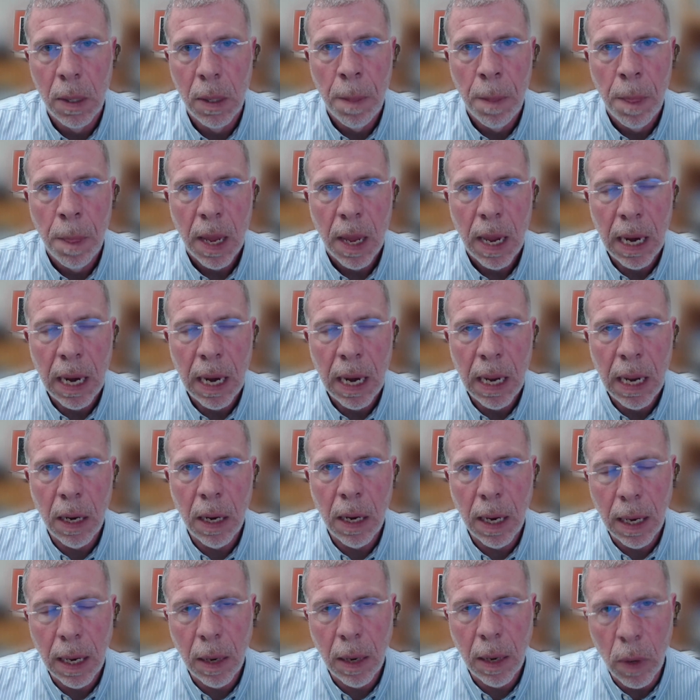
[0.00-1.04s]
And then
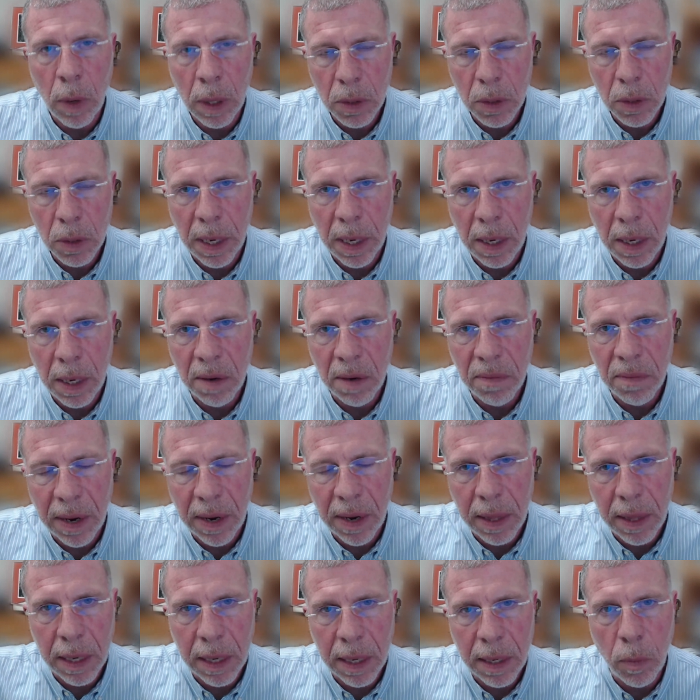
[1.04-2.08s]
once we identify
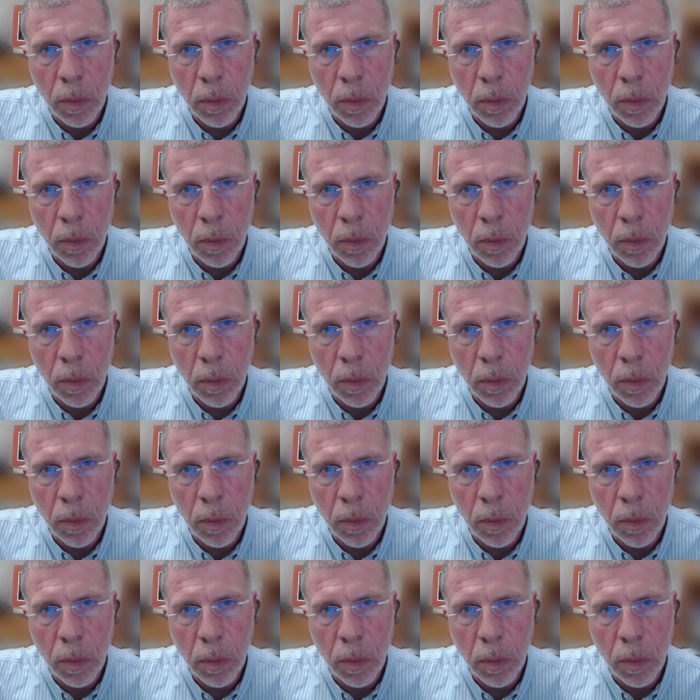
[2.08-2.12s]
that